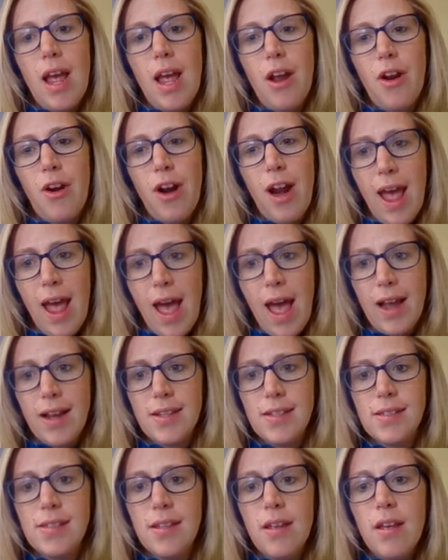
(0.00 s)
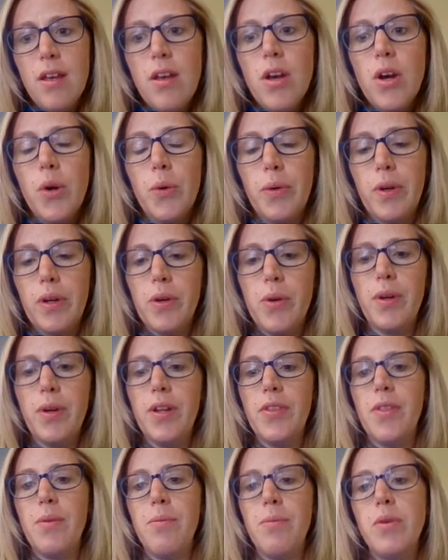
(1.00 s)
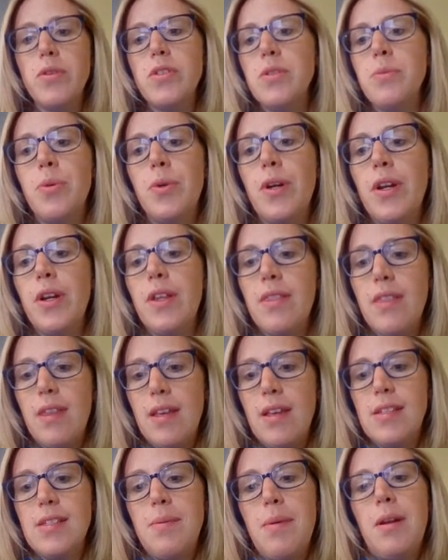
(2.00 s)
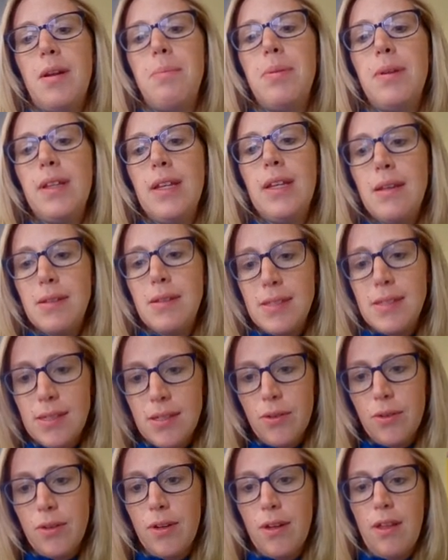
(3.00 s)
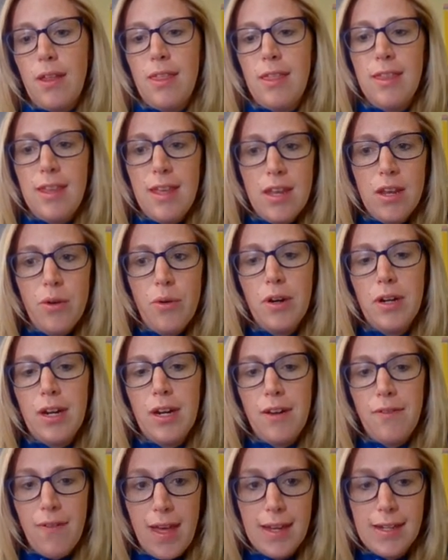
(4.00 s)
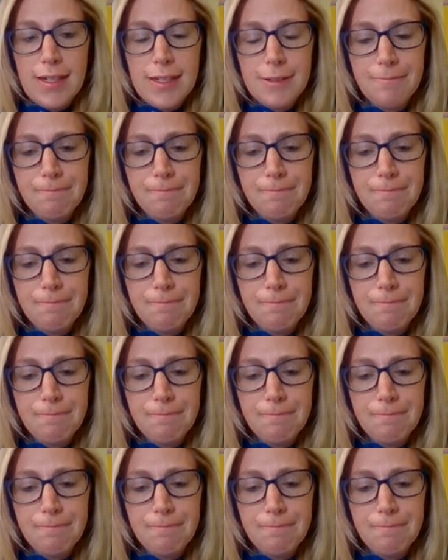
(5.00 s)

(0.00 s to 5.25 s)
or acts, or recorded the most important things about a place, a thing, or an event.